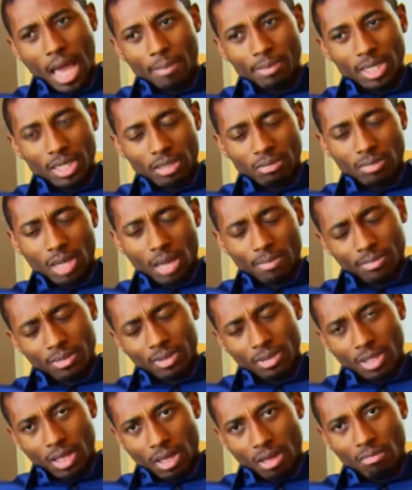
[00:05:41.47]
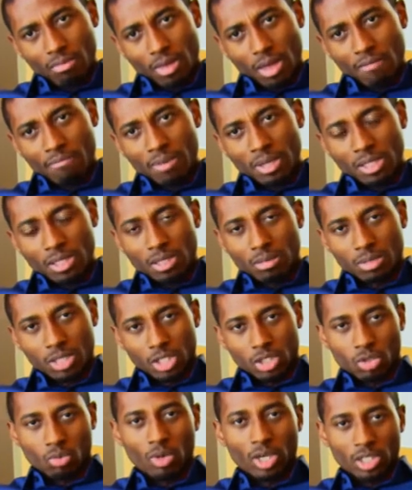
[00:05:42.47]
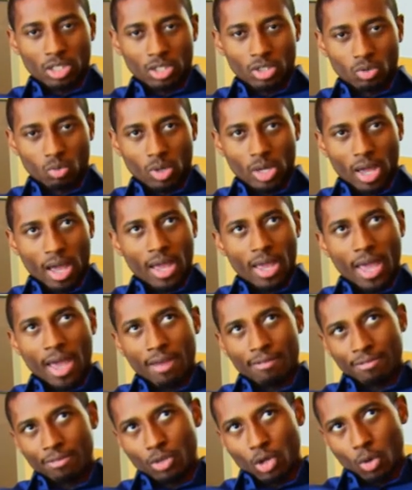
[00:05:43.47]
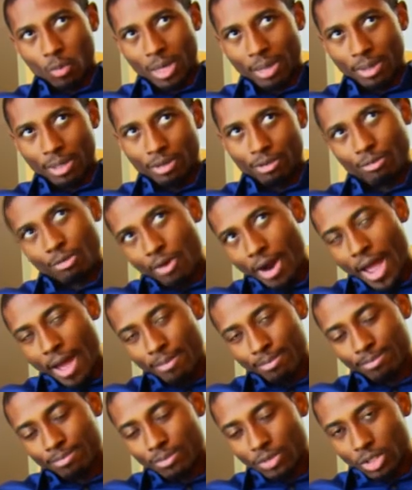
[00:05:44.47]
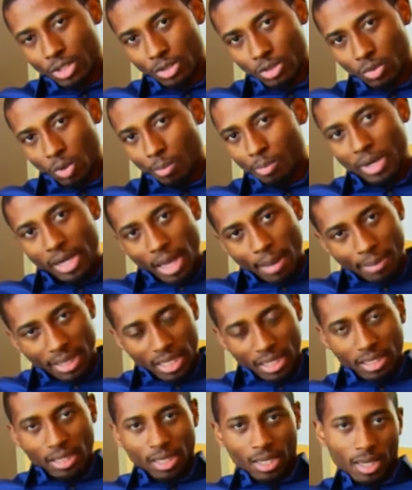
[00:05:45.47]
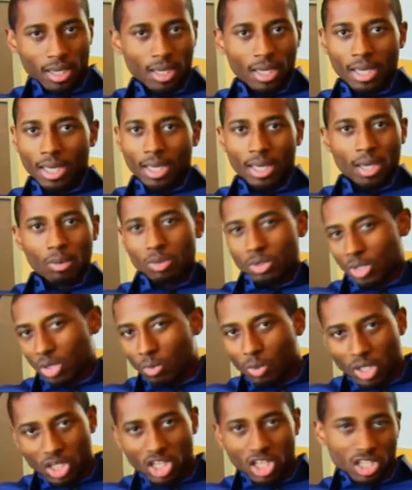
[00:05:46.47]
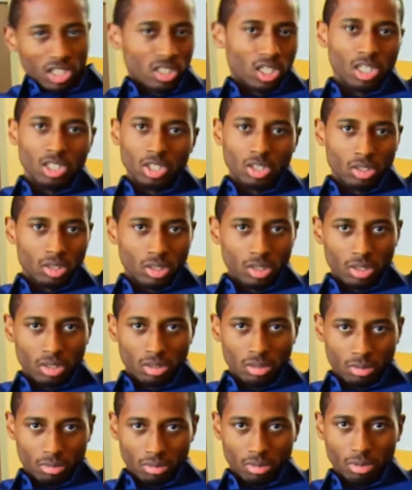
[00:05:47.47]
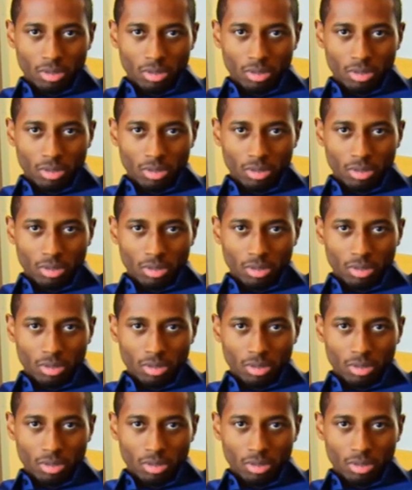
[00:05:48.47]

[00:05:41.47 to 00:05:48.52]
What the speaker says: Yeah, I mean, there have been some situations where I have, maybe grabbed, someone, but I mean, it was good with good intentions.